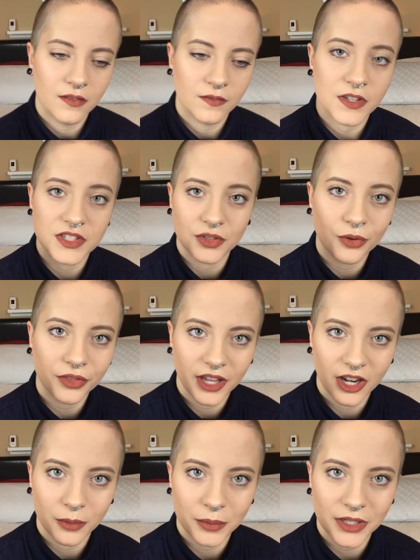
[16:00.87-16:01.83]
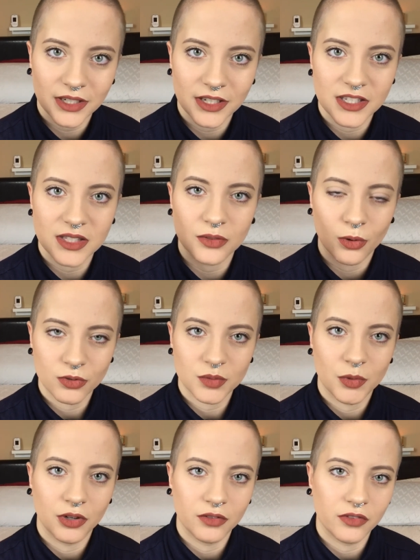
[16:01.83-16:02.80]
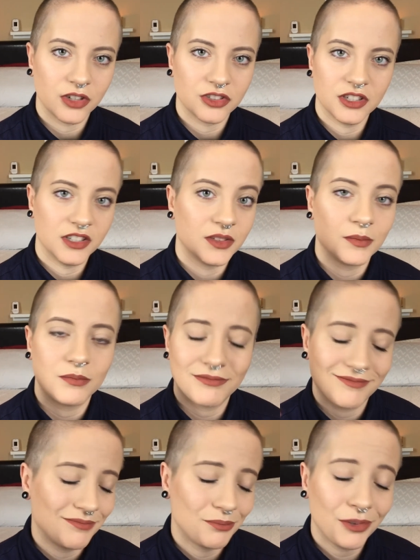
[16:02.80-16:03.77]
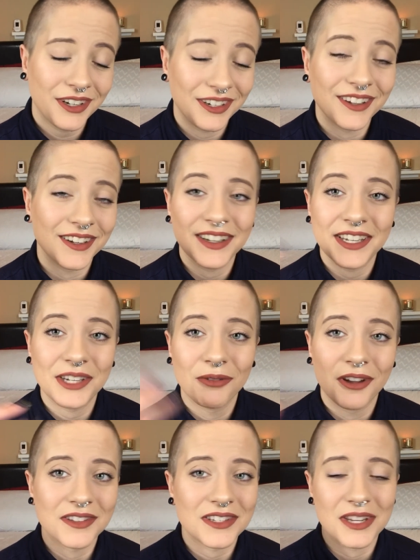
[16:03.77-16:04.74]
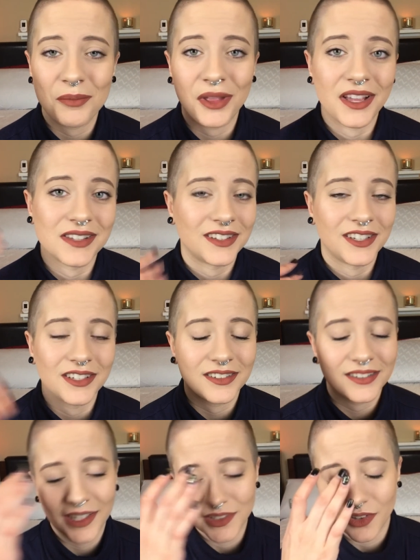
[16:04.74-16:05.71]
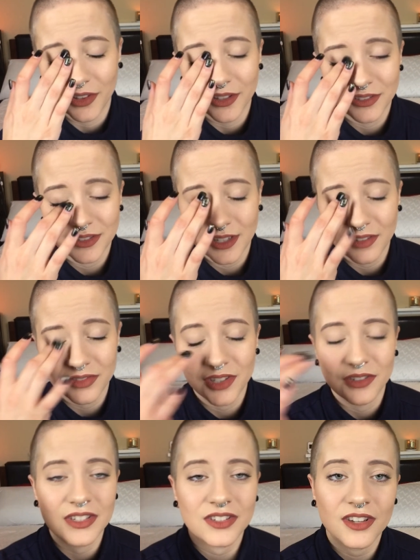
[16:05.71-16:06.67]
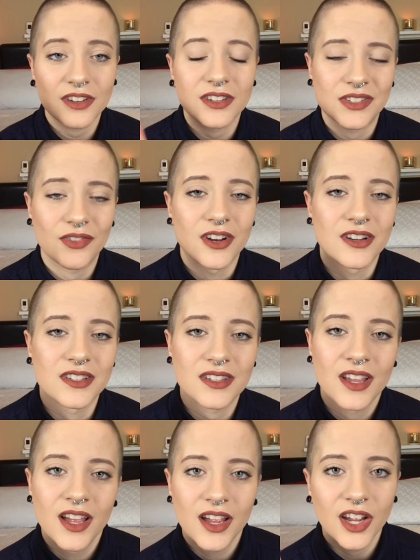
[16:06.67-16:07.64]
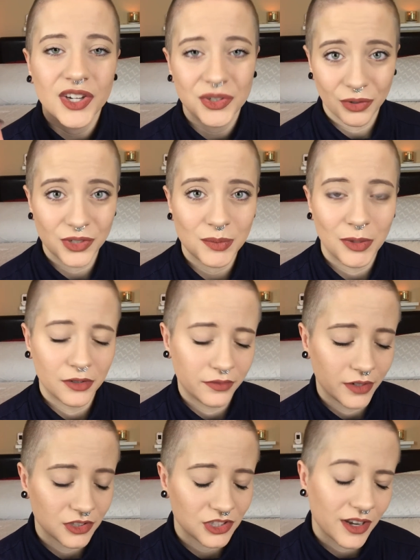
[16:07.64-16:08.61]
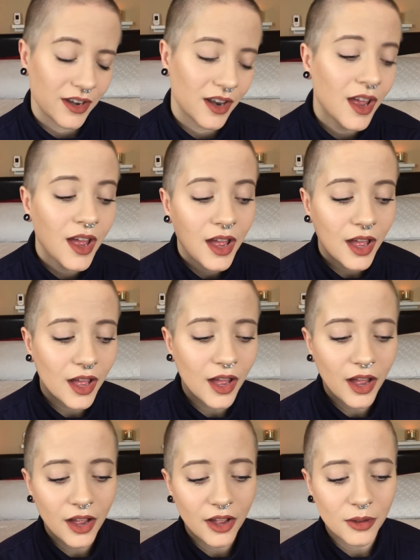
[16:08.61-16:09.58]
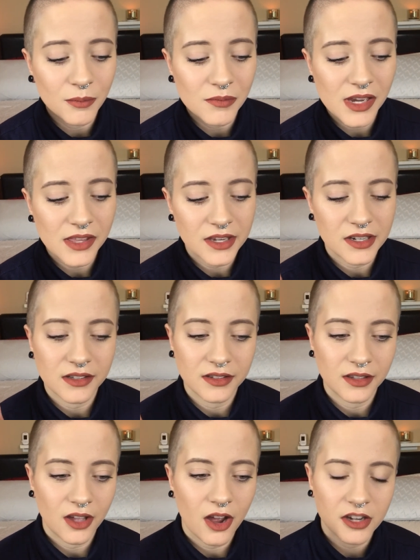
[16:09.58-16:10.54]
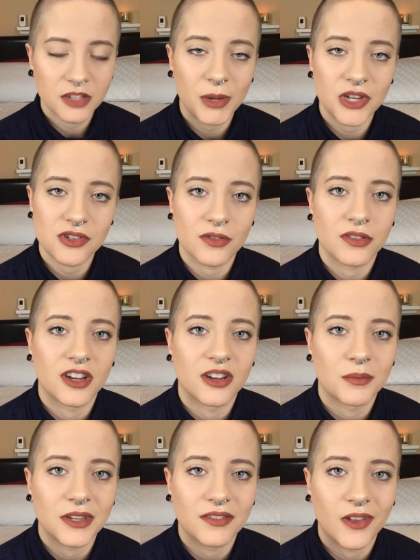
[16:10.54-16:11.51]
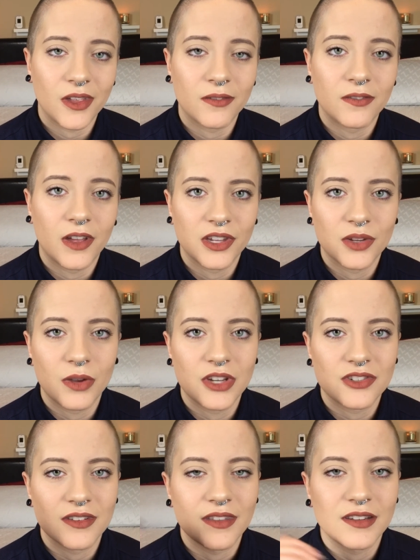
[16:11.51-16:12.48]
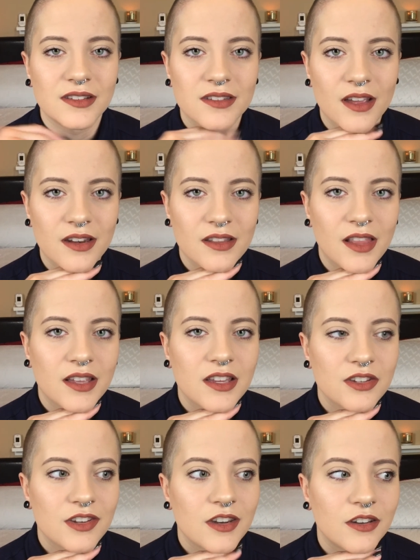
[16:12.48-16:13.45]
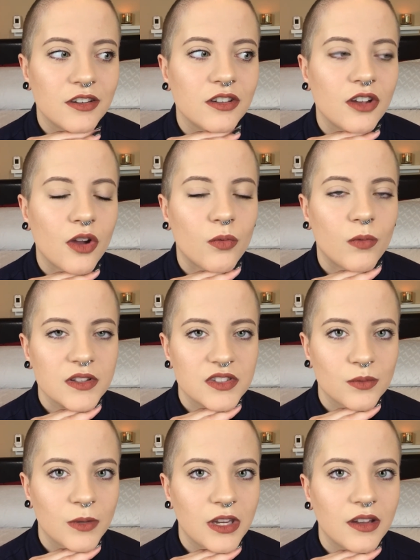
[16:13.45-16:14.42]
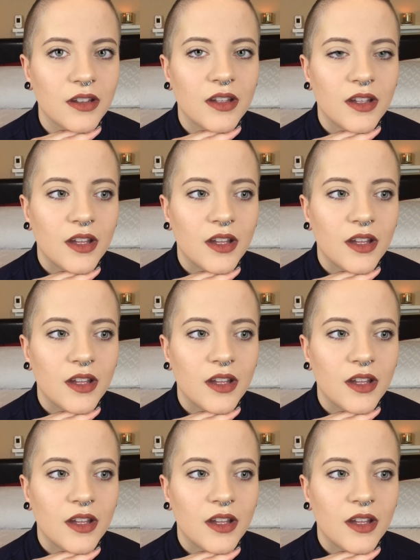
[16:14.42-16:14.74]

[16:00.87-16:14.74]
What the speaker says: physical therapy. His gross motor function is pretty good. He runs and he plays and he does all those stuff, so he's good as far as gross motor function. And then the occupational therapy evaluation, they decided that he needed to go once a week,